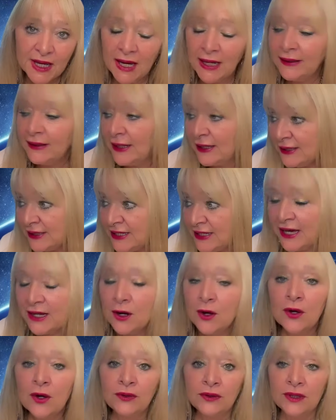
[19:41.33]
and then
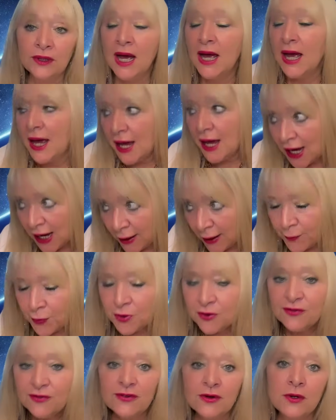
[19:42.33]
get on and
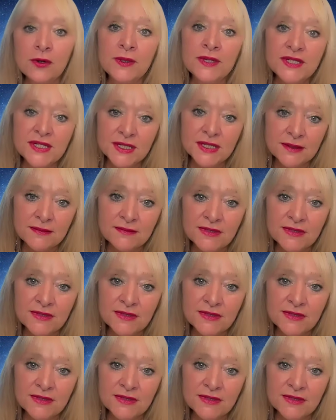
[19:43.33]
move forward.